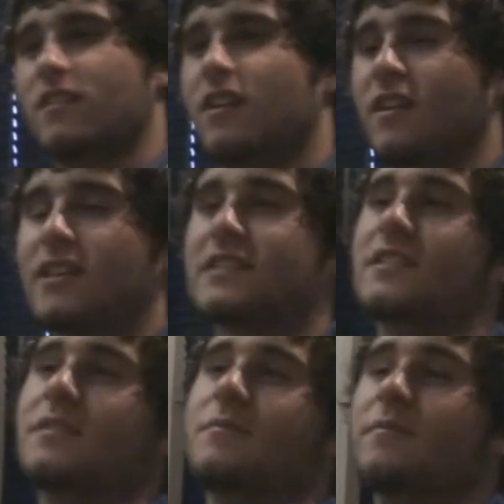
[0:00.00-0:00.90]
Oh,
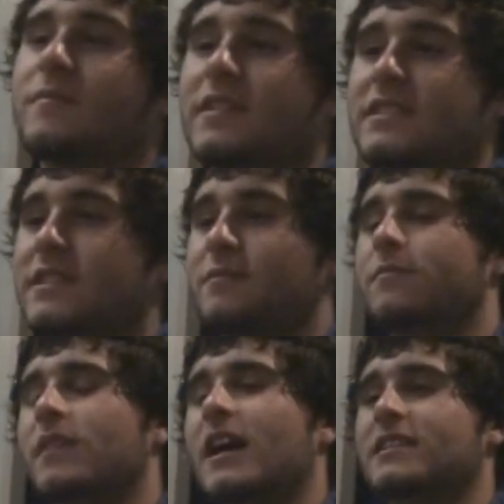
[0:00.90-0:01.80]

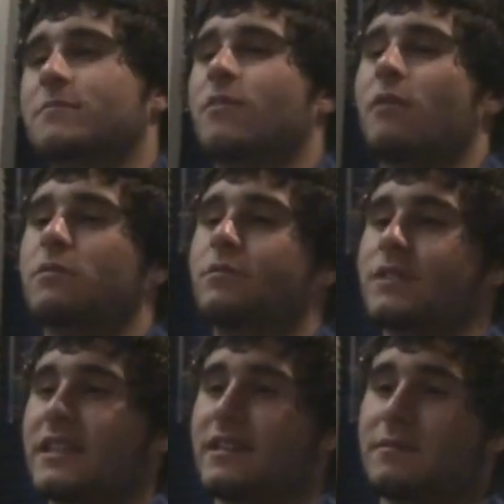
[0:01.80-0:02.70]
that's
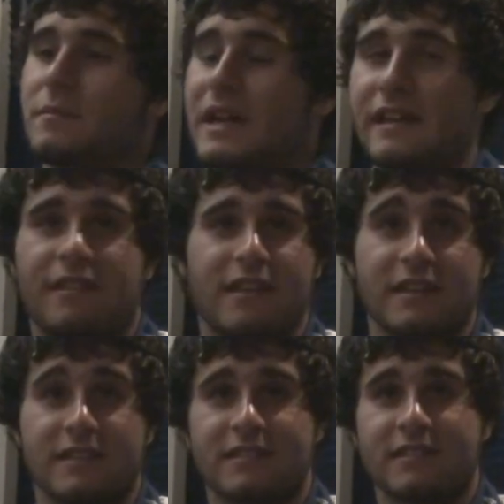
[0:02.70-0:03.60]
probably a money
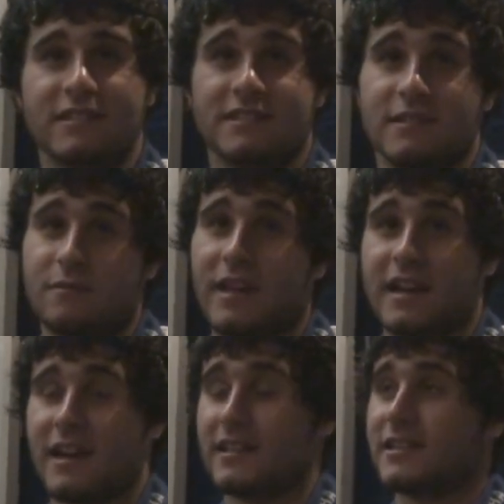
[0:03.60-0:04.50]
thing, because
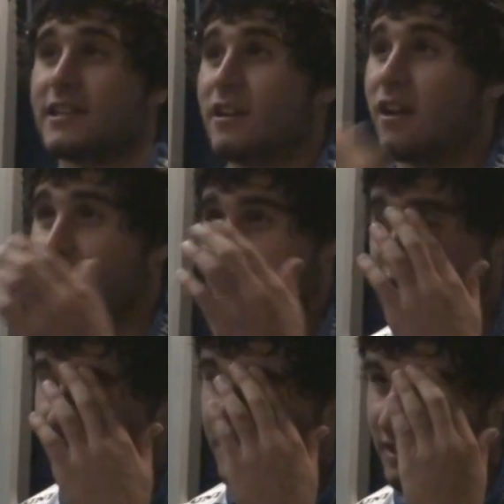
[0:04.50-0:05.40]
that kind of technology
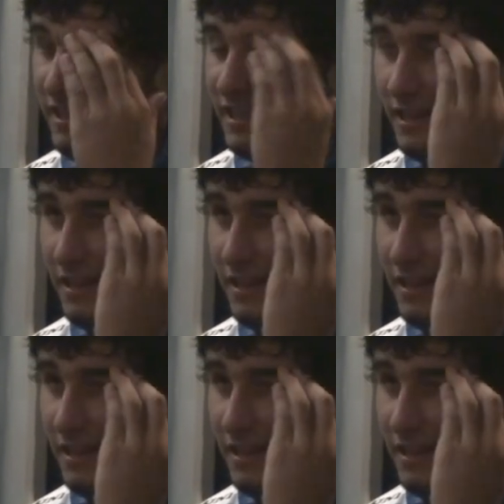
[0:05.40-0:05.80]
is